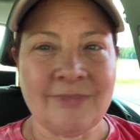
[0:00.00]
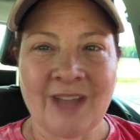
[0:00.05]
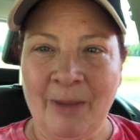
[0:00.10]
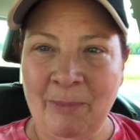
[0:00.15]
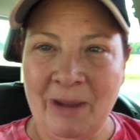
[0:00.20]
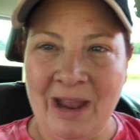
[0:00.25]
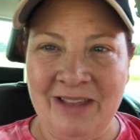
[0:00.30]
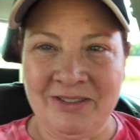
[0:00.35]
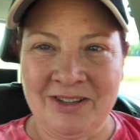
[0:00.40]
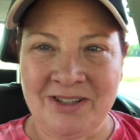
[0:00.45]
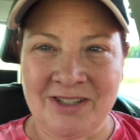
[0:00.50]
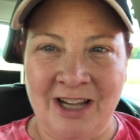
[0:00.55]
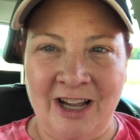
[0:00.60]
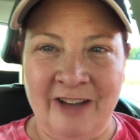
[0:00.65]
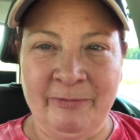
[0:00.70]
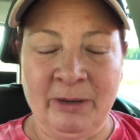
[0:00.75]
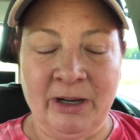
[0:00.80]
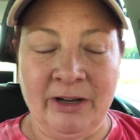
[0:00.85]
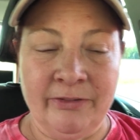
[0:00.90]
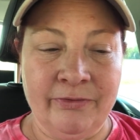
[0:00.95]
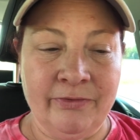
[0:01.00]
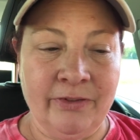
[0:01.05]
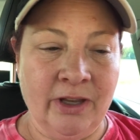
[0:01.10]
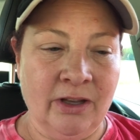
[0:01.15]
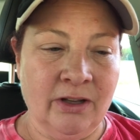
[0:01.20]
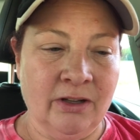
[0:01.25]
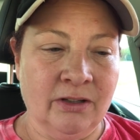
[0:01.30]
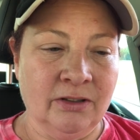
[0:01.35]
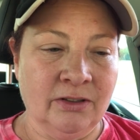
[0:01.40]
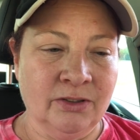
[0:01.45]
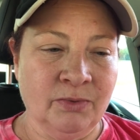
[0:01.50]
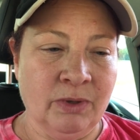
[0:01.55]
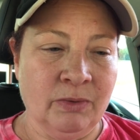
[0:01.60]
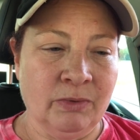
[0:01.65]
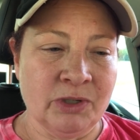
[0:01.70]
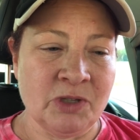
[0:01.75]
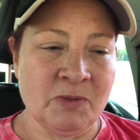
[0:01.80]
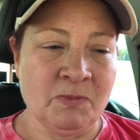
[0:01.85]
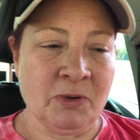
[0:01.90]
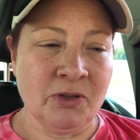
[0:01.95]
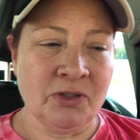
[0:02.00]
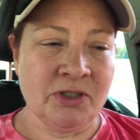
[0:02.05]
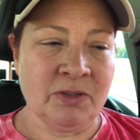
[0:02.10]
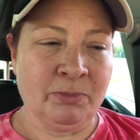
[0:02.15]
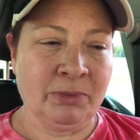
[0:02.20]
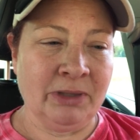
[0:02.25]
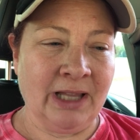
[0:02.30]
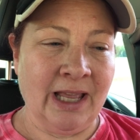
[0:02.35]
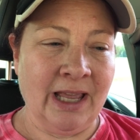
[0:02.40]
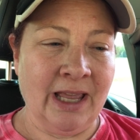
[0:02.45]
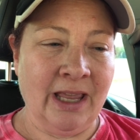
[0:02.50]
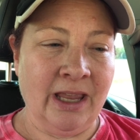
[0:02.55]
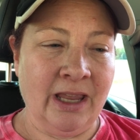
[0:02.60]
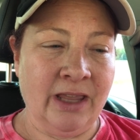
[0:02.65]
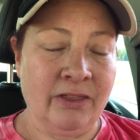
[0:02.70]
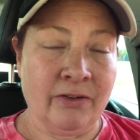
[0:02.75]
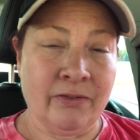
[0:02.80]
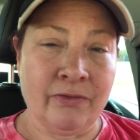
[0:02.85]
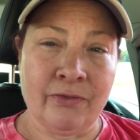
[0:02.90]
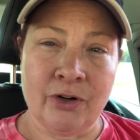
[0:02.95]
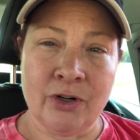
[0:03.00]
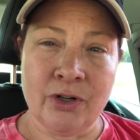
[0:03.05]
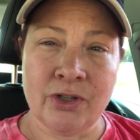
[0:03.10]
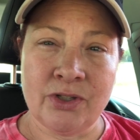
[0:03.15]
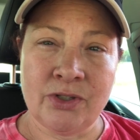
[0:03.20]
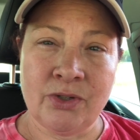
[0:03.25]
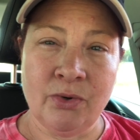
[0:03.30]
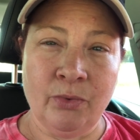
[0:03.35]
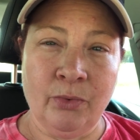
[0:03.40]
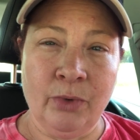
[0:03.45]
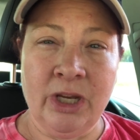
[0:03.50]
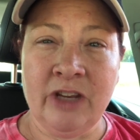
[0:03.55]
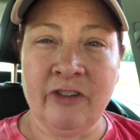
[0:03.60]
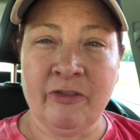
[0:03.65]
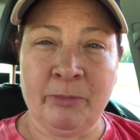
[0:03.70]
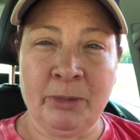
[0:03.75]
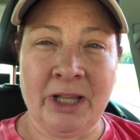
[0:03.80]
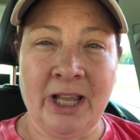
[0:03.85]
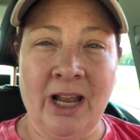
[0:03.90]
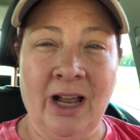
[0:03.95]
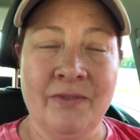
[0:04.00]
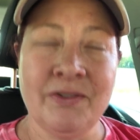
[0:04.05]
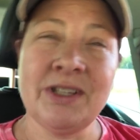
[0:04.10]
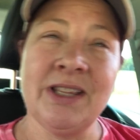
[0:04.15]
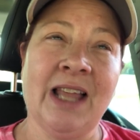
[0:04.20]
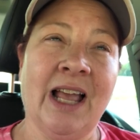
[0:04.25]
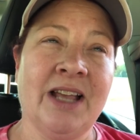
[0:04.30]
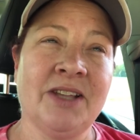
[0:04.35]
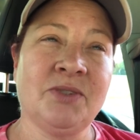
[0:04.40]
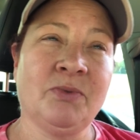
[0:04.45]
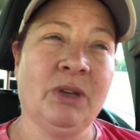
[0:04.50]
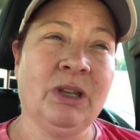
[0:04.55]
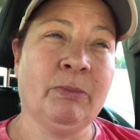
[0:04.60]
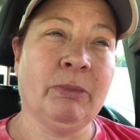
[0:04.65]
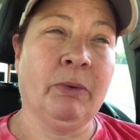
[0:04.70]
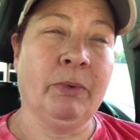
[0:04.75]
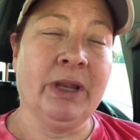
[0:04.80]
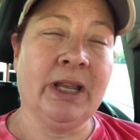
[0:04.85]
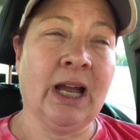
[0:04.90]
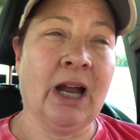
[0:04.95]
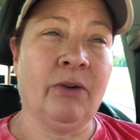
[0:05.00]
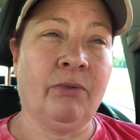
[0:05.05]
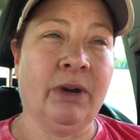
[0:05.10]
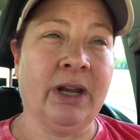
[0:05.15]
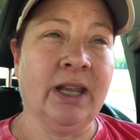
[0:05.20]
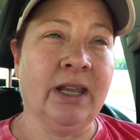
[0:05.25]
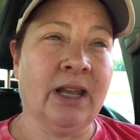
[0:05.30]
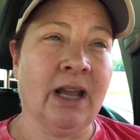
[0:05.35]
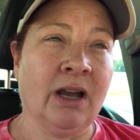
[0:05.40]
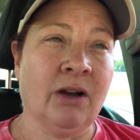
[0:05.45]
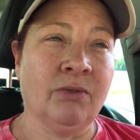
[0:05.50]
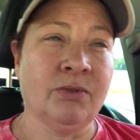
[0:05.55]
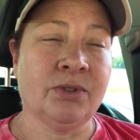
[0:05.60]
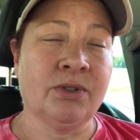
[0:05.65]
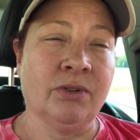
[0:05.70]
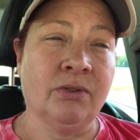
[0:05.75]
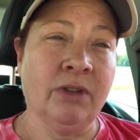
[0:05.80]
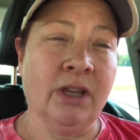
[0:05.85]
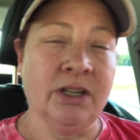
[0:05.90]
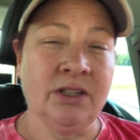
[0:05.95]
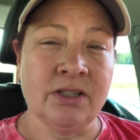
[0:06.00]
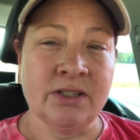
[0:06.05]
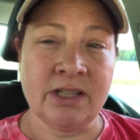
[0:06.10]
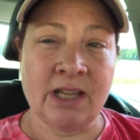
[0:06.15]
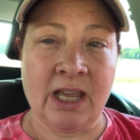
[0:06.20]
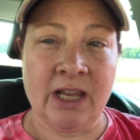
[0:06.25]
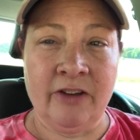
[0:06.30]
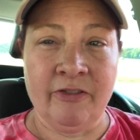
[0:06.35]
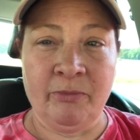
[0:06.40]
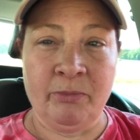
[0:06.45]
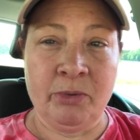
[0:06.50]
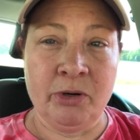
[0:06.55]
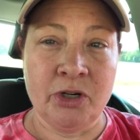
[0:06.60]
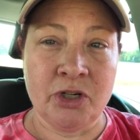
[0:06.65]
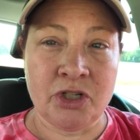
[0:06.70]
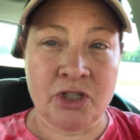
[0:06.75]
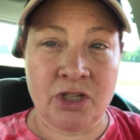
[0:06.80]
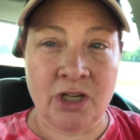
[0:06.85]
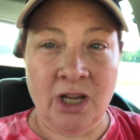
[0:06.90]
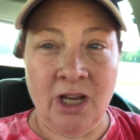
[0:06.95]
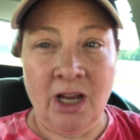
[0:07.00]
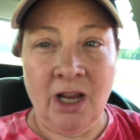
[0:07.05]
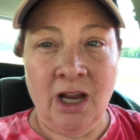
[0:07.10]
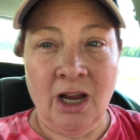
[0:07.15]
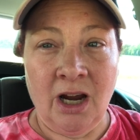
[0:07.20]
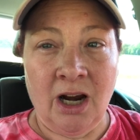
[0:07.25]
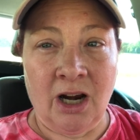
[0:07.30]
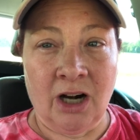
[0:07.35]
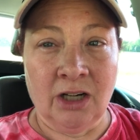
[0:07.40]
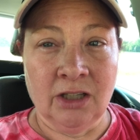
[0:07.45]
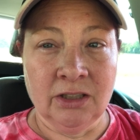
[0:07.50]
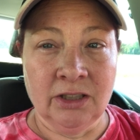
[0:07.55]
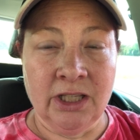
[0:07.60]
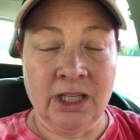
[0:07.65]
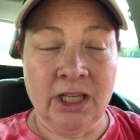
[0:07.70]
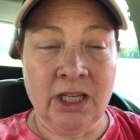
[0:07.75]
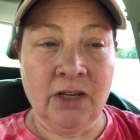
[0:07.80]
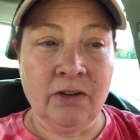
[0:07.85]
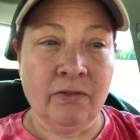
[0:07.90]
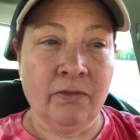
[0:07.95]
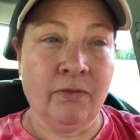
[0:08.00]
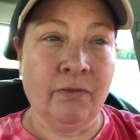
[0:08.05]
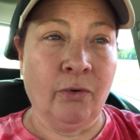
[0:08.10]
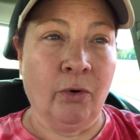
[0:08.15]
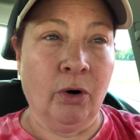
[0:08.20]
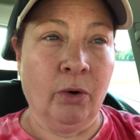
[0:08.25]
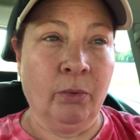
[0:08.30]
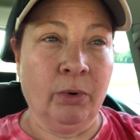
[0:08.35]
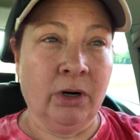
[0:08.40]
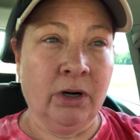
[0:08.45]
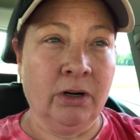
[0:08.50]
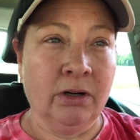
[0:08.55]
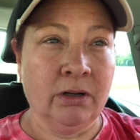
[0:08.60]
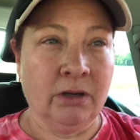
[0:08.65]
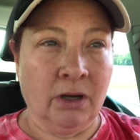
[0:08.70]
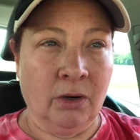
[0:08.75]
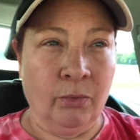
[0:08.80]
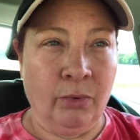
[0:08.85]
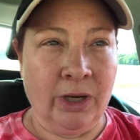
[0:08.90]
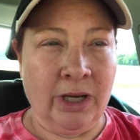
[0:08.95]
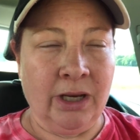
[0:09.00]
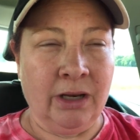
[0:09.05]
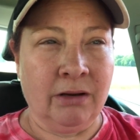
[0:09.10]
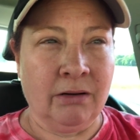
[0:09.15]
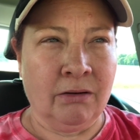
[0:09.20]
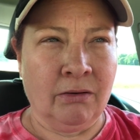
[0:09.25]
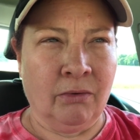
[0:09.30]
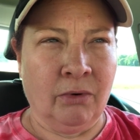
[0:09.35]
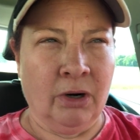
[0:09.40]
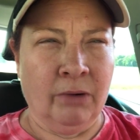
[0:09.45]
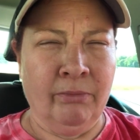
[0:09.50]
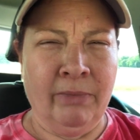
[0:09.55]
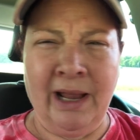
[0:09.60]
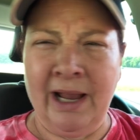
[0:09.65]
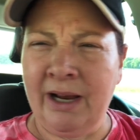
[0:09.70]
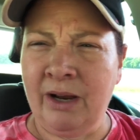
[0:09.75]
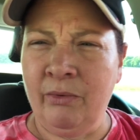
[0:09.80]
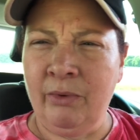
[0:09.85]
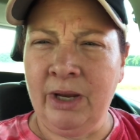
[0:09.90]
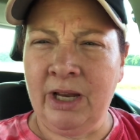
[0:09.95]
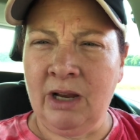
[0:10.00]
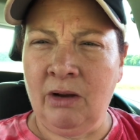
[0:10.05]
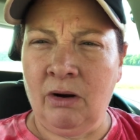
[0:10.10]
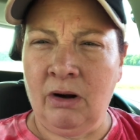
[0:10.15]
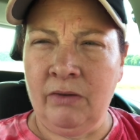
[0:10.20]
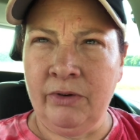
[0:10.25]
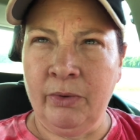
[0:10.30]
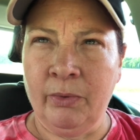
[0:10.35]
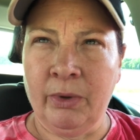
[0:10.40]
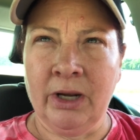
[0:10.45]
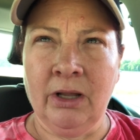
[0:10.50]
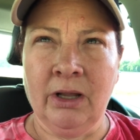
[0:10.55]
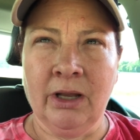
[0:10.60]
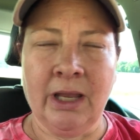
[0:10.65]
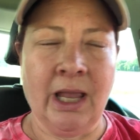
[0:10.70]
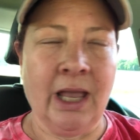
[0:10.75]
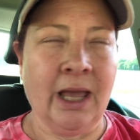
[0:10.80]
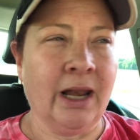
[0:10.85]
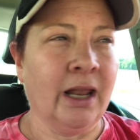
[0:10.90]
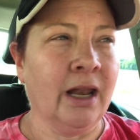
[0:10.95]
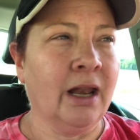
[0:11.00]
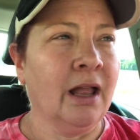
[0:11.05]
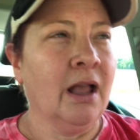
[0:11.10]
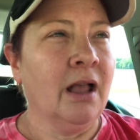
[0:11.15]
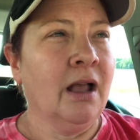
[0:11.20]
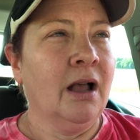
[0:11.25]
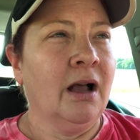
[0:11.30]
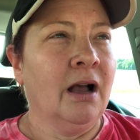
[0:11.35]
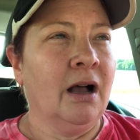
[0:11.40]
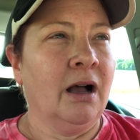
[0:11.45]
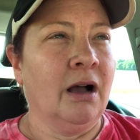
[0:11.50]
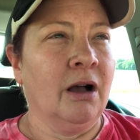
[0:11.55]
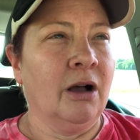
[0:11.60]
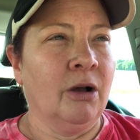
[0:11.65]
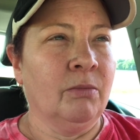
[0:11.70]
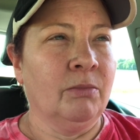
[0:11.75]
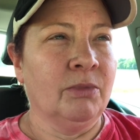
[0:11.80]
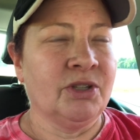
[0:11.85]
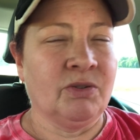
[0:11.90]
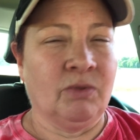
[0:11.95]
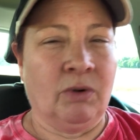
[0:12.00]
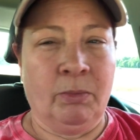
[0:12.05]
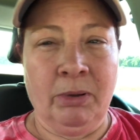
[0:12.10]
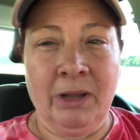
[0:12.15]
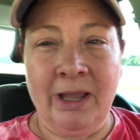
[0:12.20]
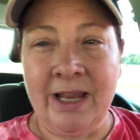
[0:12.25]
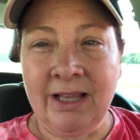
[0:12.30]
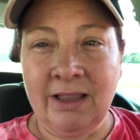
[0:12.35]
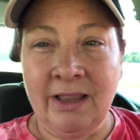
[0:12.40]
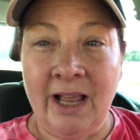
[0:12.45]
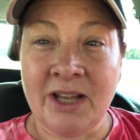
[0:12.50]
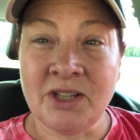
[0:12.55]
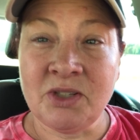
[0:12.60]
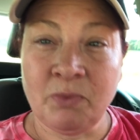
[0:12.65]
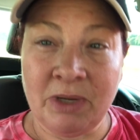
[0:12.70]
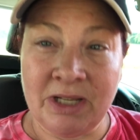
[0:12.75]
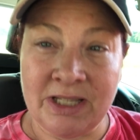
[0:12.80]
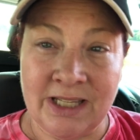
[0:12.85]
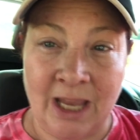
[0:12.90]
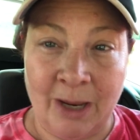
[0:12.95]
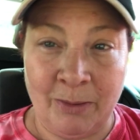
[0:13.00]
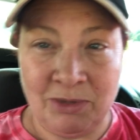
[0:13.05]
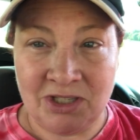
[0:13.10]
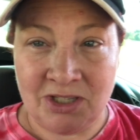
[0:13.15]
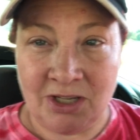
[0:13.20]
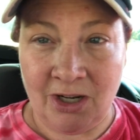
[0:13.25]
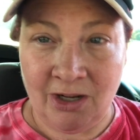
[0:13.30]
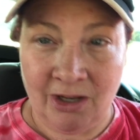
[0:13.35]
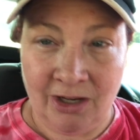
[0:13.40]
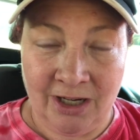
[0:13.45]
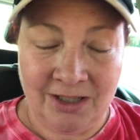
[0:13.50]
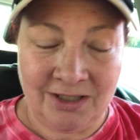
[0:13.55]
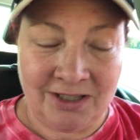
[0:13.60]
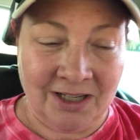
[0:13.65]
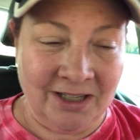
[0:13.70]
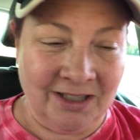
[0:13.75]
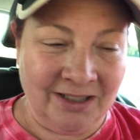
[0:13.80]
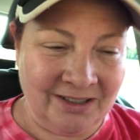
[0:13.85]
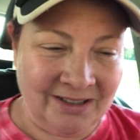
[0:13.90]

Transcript: I'm um, at the softball field. We were supposed to play the first week of playoffs last week, but we got rained out, so they just kind of pushed our league forward a week or back a week, however you want to look at it. Um, so we're playing last week's games tonight,